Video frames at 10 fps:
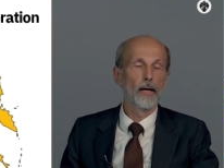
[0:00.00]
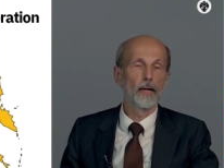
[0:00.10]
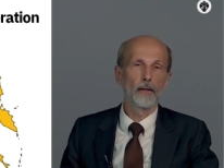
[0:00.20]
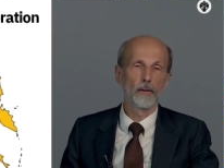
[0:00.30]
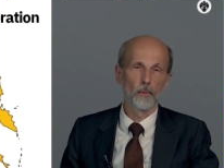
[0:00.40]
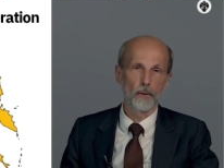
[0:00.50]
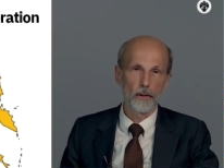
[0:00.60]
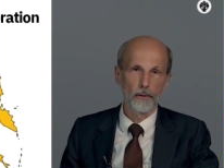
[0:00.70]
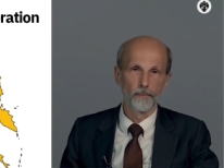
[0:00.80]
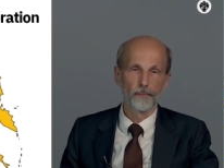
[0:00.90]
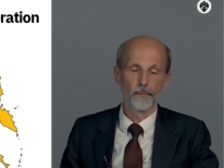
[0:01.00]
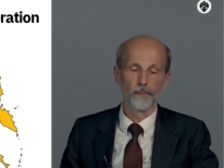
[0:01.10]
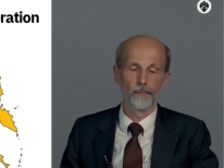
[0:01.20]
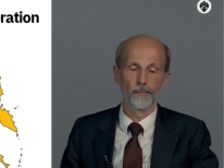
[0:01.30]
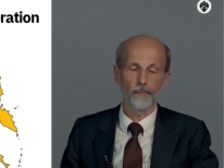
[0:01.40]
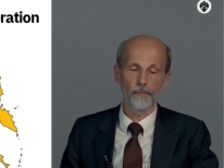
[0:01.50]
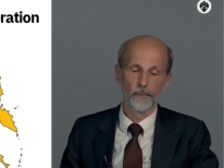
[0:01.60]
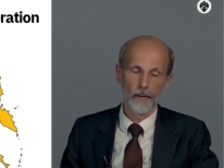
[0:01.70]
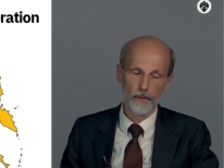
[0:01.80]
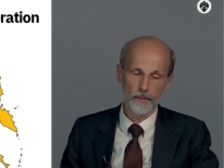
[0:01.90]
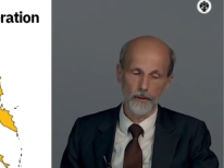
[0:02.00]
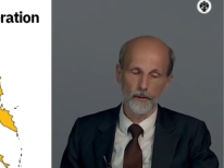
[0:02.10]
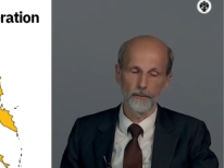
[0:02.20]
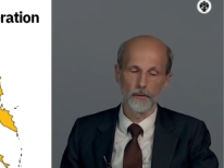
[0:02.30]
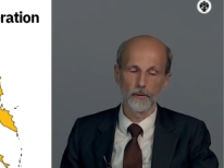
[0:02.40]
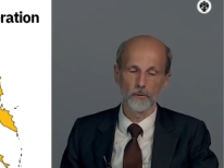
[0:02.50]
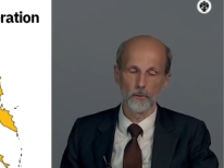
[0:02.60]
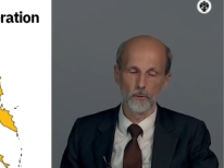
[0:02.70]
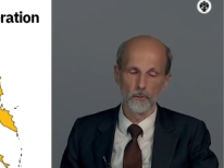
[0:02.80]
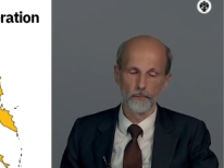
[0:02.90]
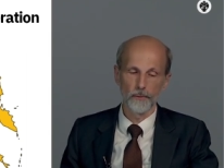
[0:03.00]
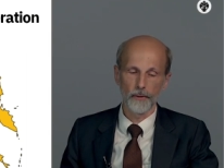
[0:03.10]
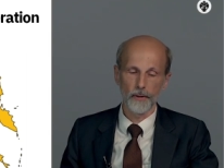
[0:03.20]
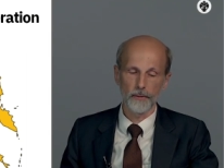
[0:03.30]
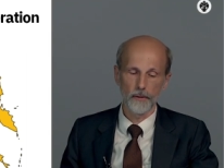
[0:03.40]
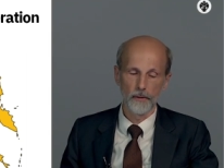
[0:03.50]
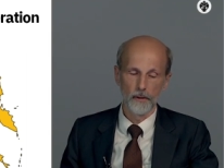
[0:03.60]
Anyway, it's a convenient tool for us